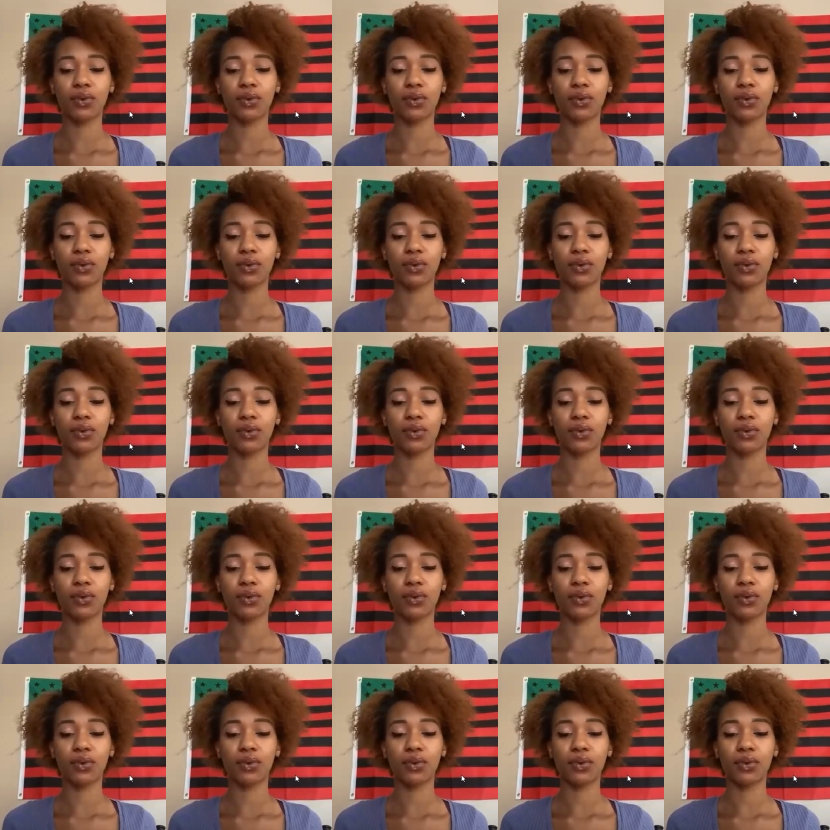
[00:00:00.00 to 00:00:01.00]

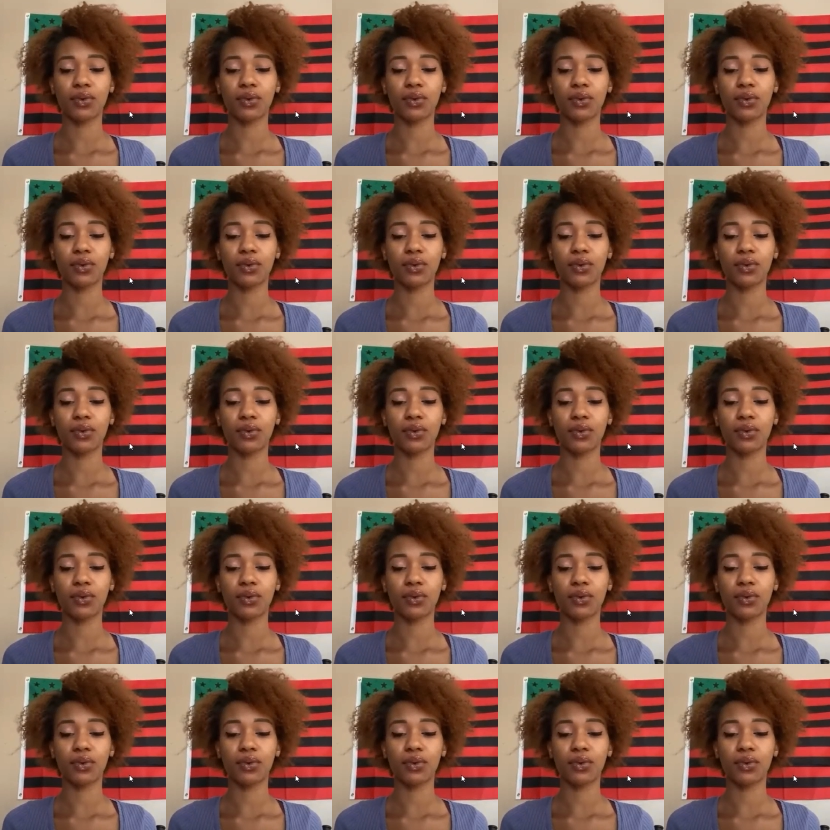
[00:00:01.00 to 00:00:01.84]
(silence)